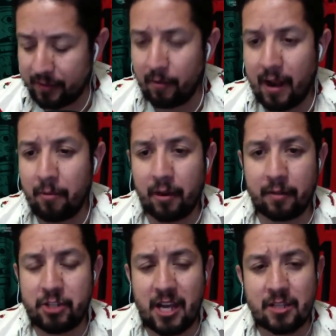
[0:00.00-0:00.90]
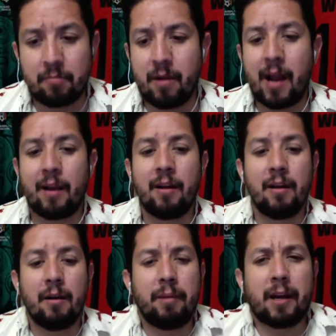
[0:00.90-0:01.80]
they were able to change their mind,
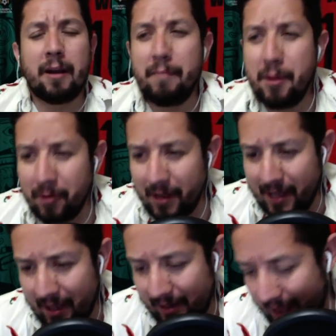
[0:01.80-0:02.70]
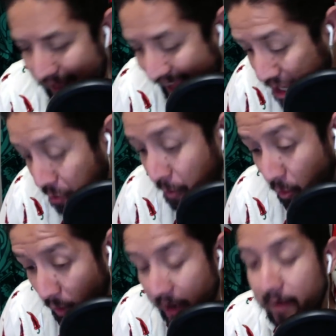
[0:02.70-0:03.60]
but communicate that, hey, you know
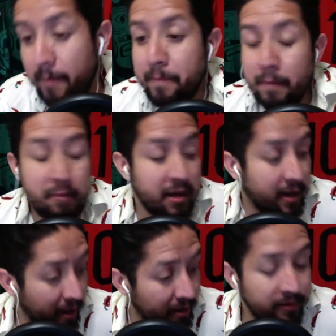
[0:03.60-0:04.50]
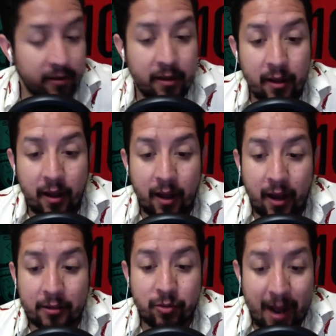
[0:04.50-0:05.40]
what? Because
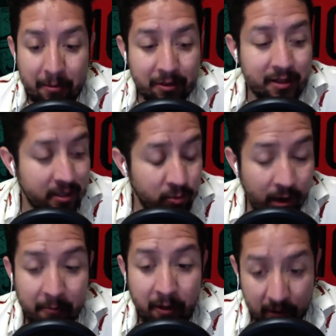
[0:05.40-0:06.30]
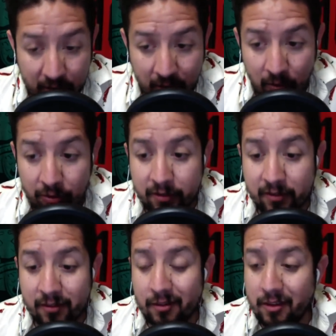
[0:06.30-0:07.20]
traveling, this is what I'm going to do.
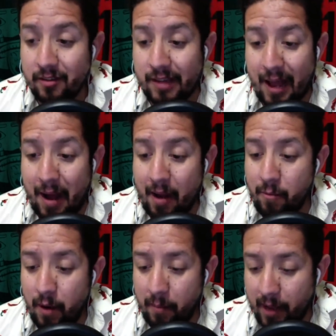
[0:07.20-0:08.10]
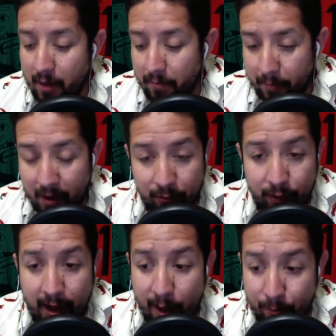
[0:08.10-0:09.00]
I'm getting prepared for
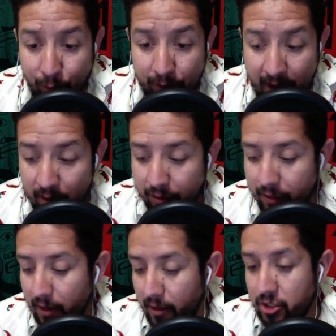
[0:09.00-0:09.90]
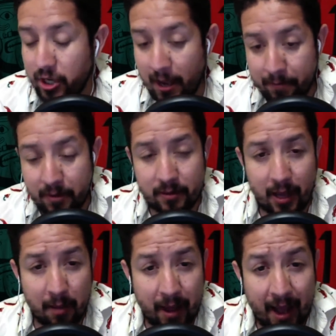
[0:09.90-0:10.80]
that April 9th Champions
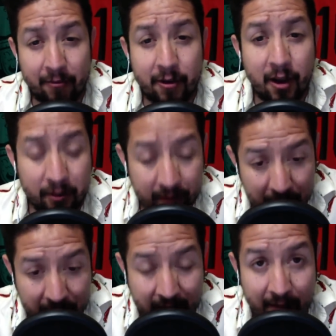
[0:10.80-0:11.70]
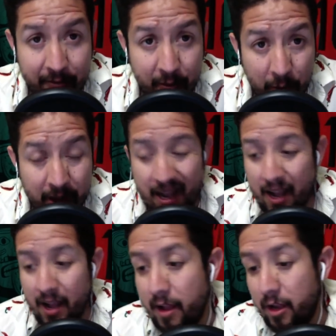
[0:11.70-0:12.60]
game. I have another game that I have in a week.
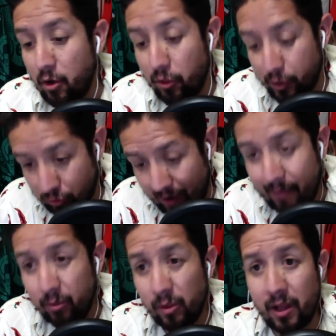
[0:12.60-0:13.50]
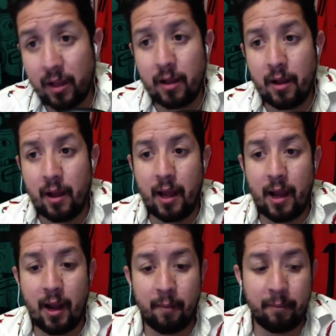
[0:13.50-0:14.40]
The traveling,
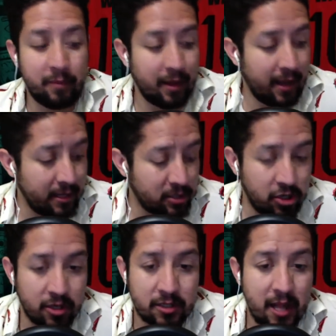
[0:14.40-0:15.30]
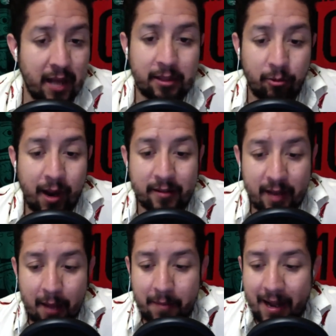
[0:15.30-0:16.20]
it's just not the right
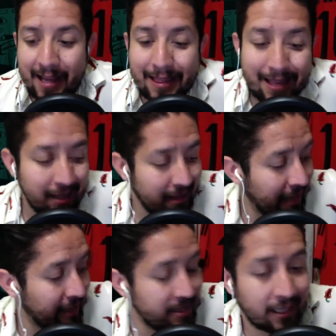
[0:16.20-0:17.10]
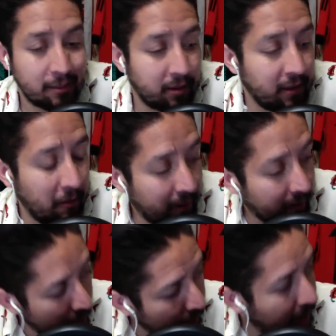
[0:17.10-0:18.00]
time. And I think at least Tata Martino will be like,
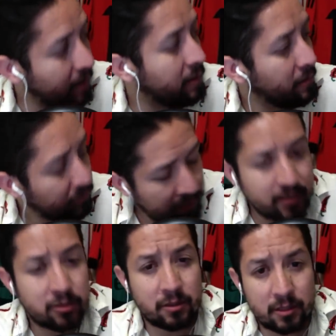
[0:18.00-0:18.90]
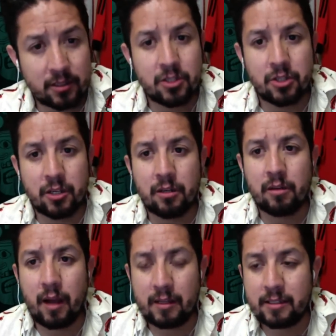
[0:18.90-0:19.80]
okay, that's your decision.
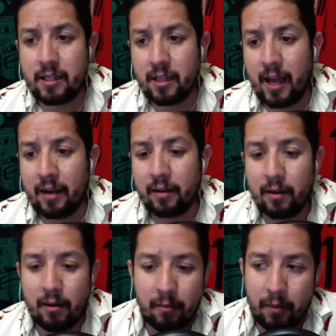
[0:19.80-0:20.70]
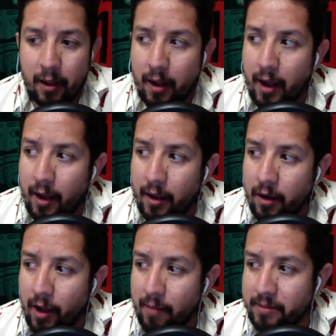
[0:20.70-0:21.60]
I see that.
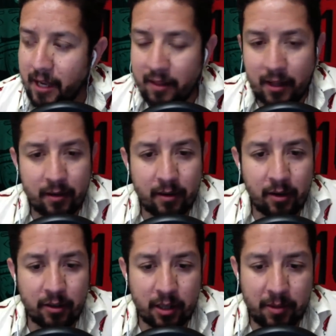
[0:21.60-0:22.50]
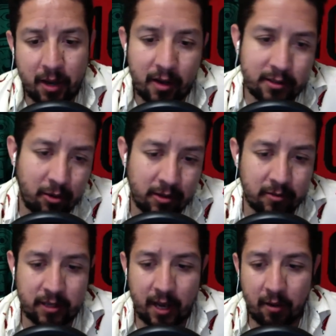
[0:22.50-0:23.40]
Him saying that, there's going to be
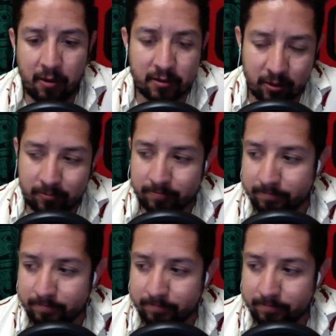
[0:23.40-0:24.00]
consequences is kind of weird. So,